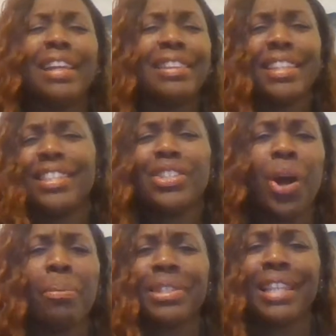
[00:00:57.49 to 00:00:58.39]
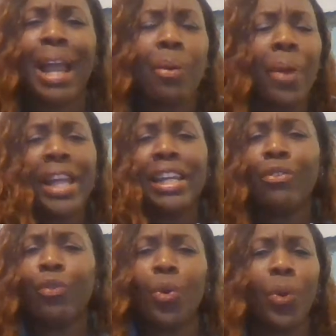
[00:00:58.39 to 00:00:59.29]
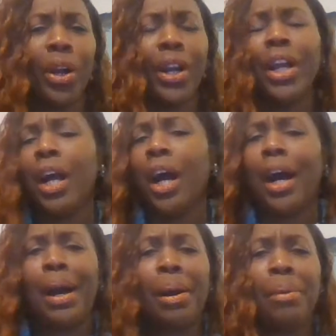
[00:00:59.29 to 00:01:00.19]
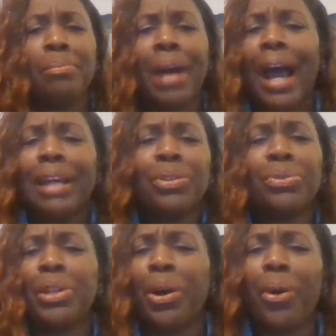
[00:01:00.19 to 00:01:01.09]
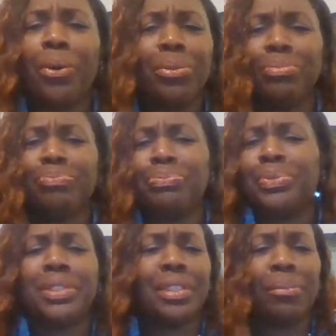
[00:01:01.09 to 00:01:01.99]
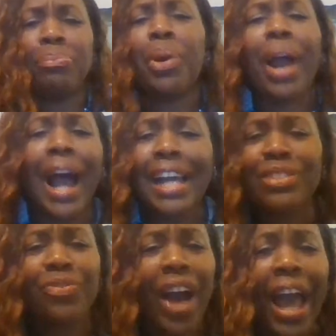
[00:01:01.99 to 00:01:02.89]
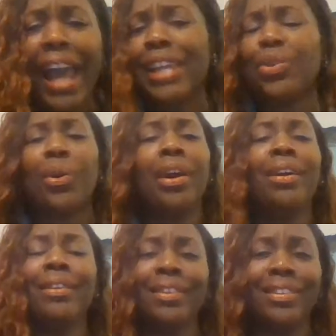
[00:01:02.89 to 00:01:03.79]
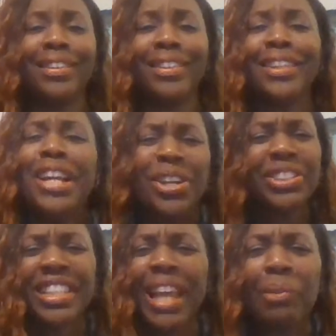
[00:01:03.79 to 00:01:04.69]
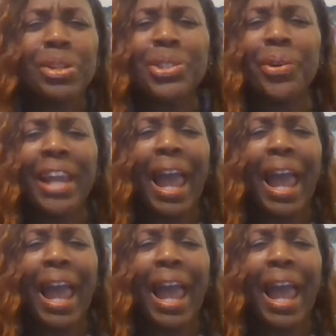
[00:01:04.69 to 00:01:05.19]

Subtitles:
This is almost like waiting for, I don't know, some prize fight or you're just like, what's going to